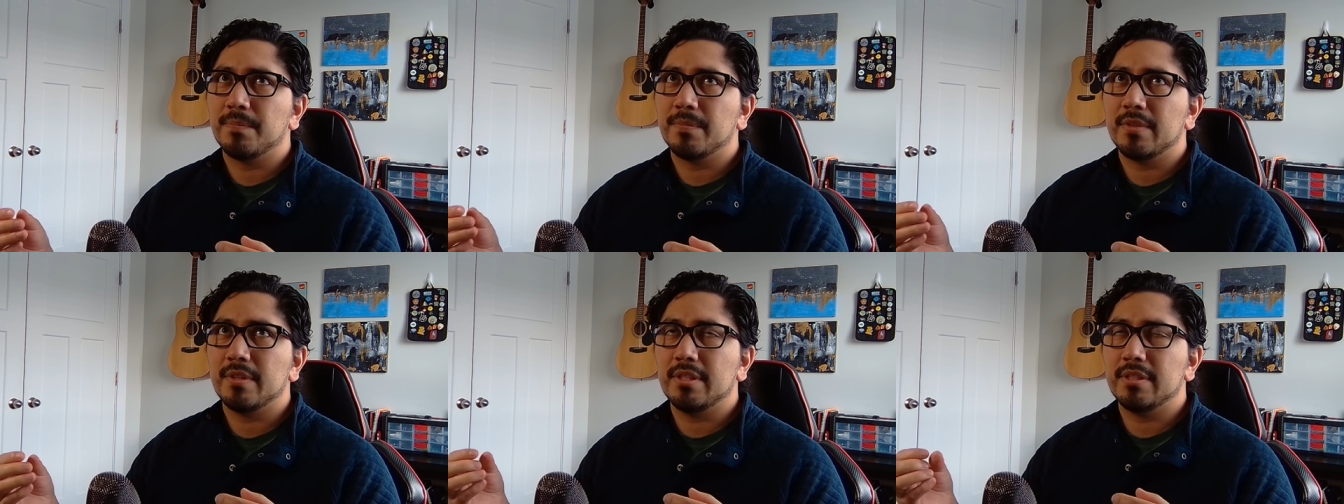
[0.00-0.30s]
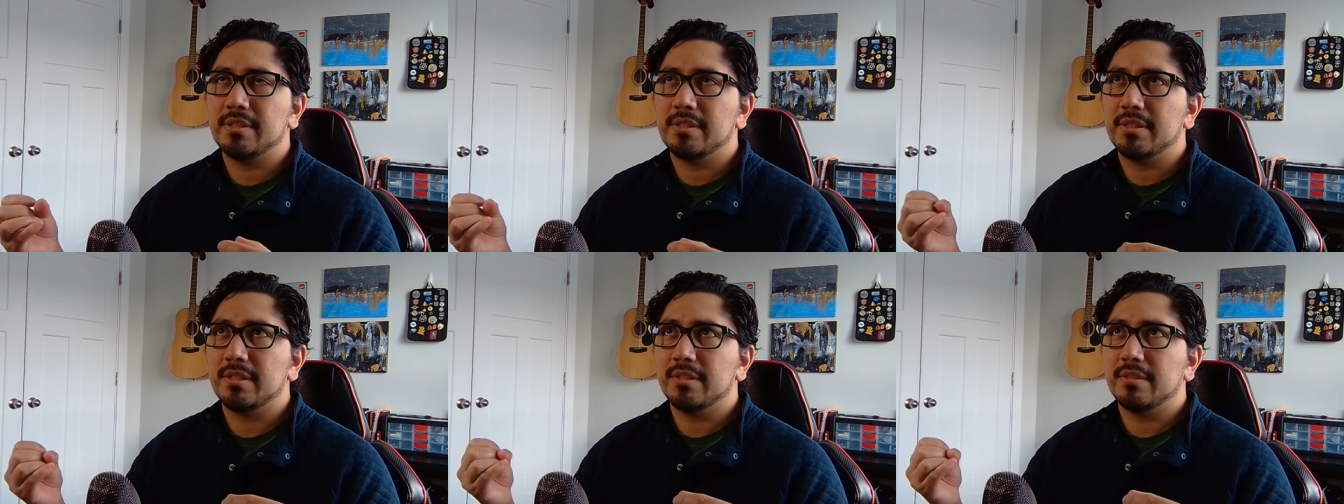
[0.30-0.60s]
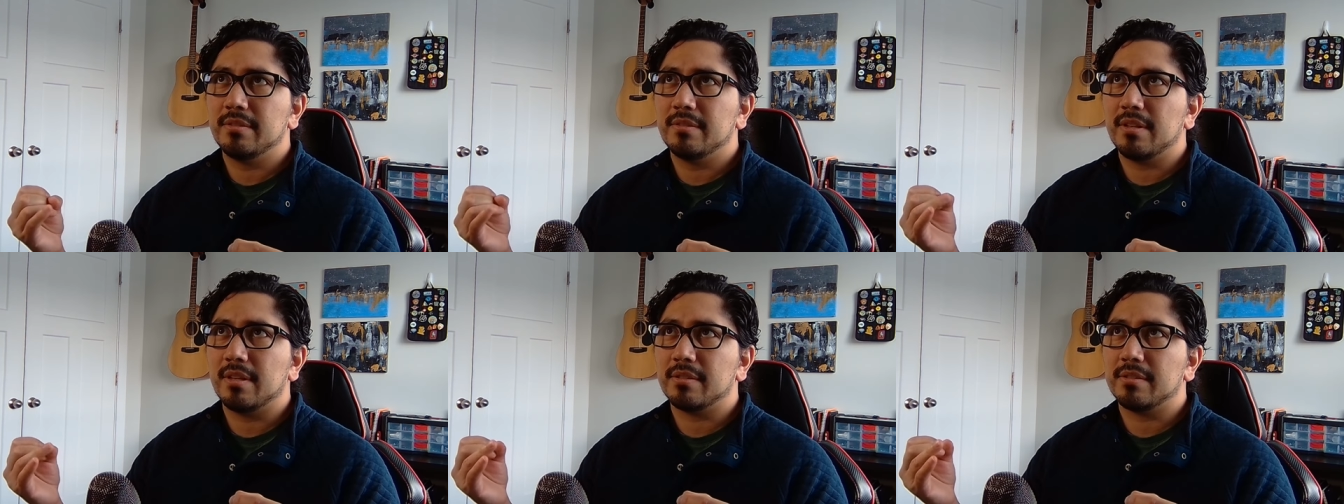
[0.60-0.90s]
let's see,
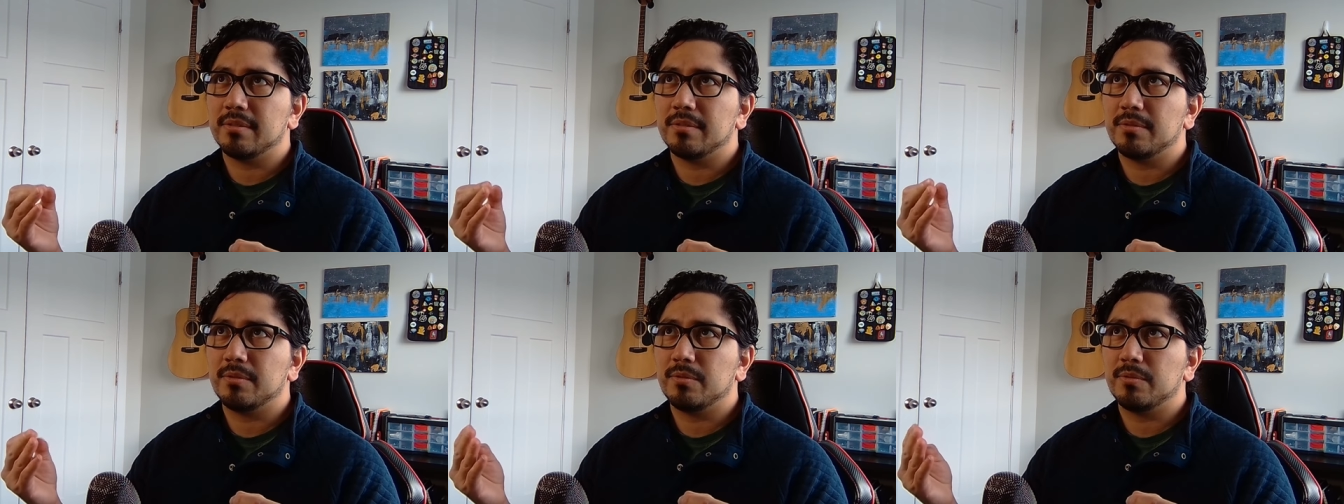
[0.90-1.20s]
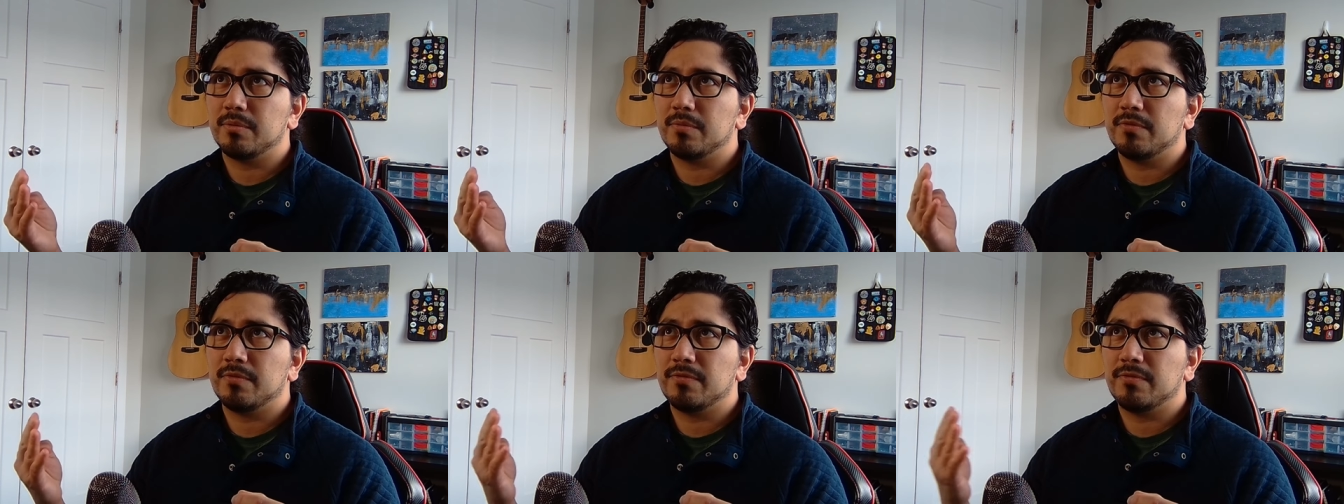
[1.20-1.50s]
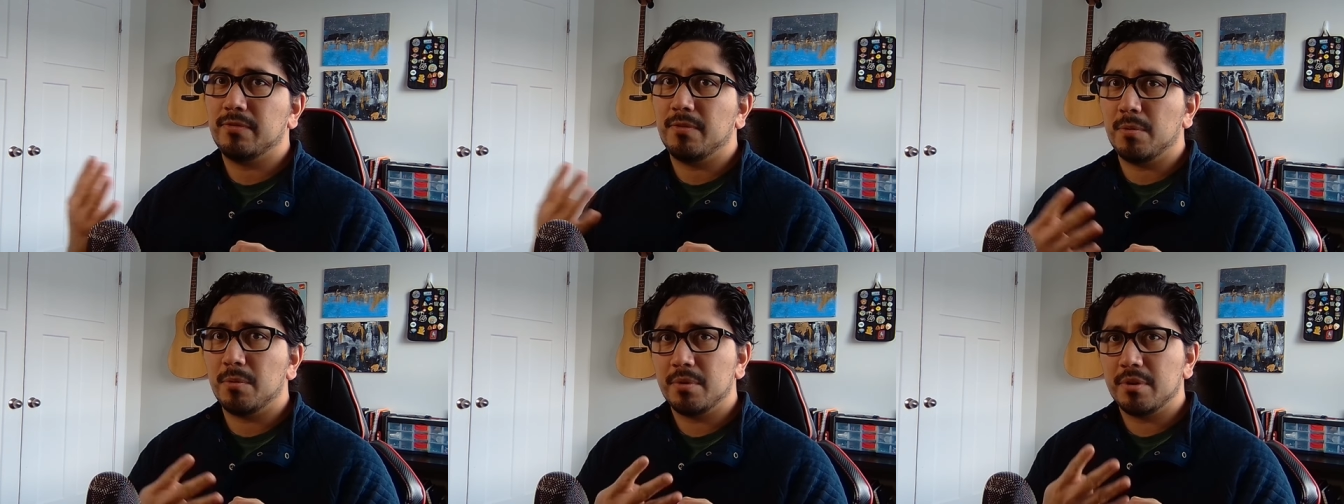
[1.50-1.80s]
two thousand
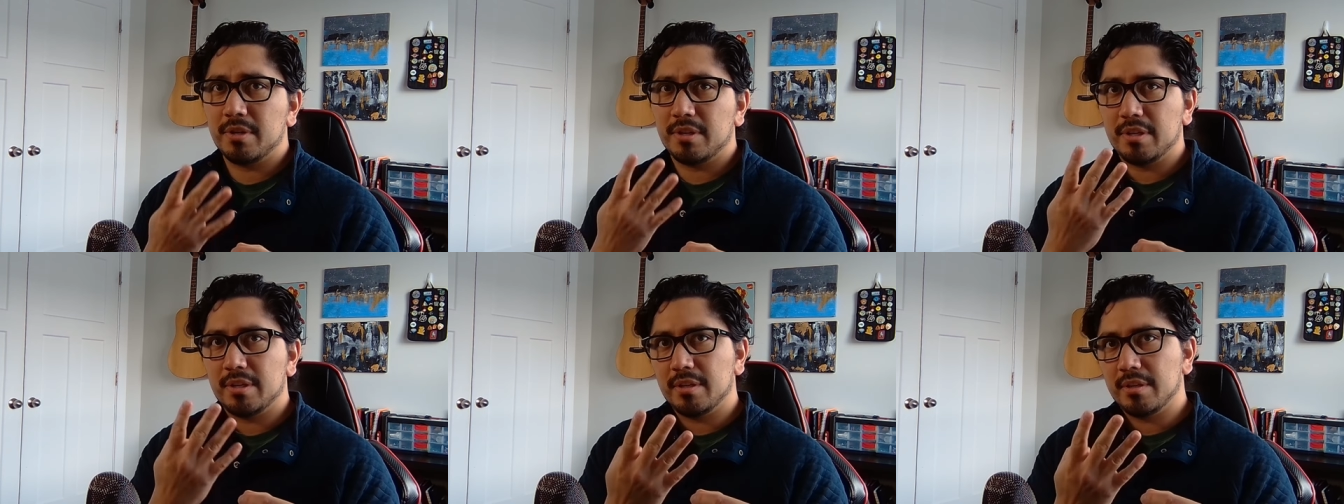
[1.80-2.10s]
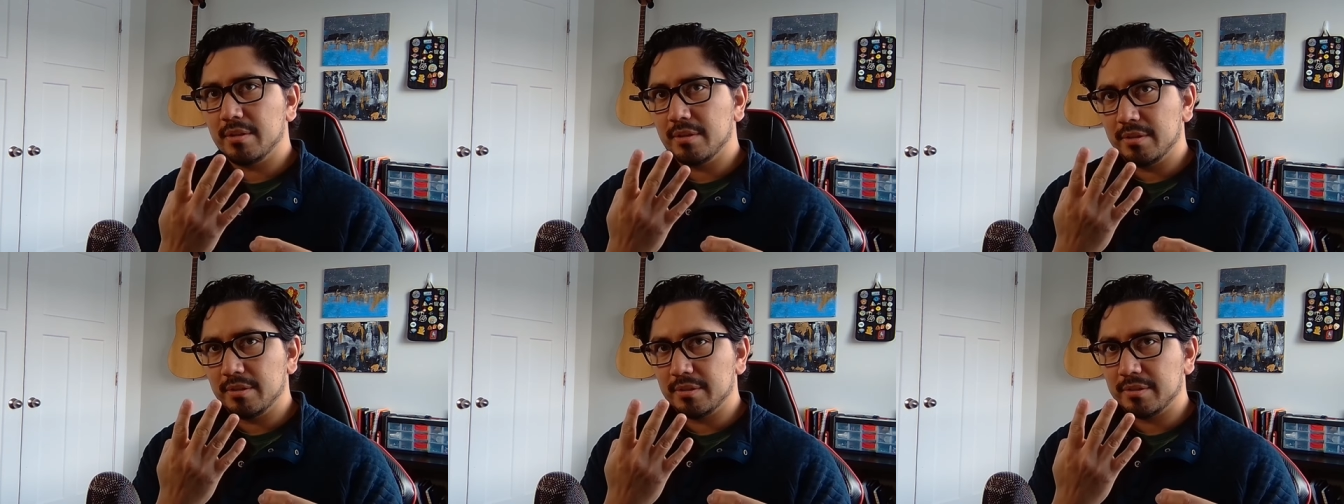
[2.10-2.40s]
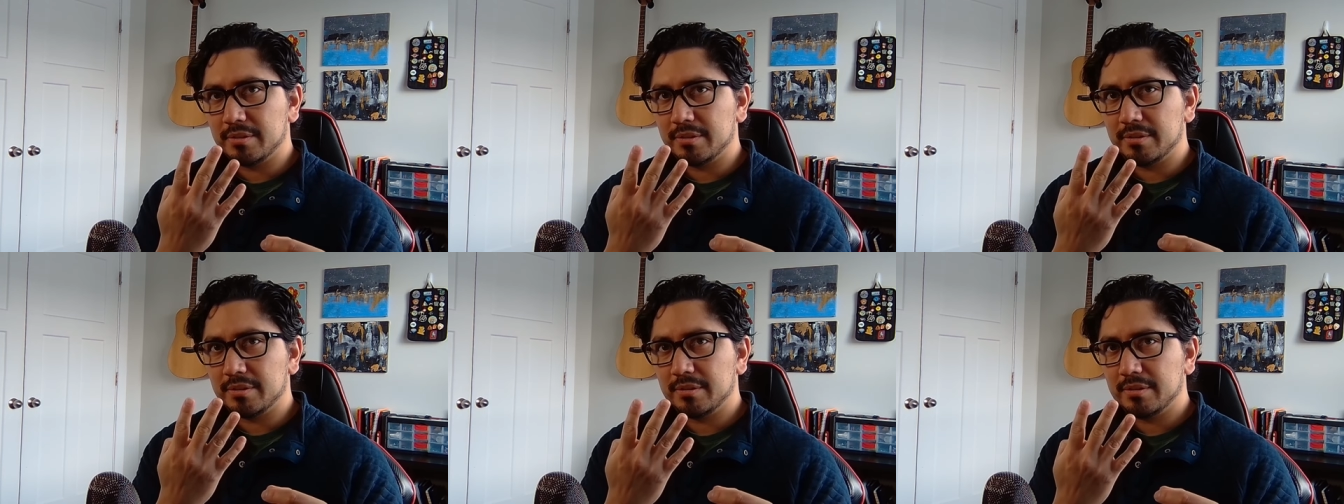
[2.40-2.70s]
four
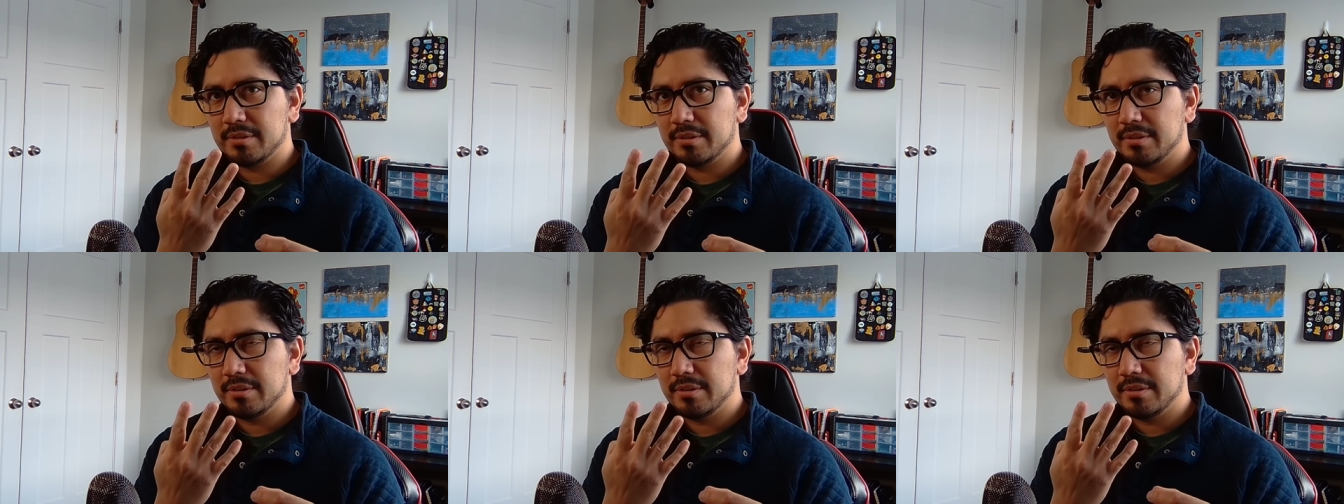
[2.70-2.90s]
years.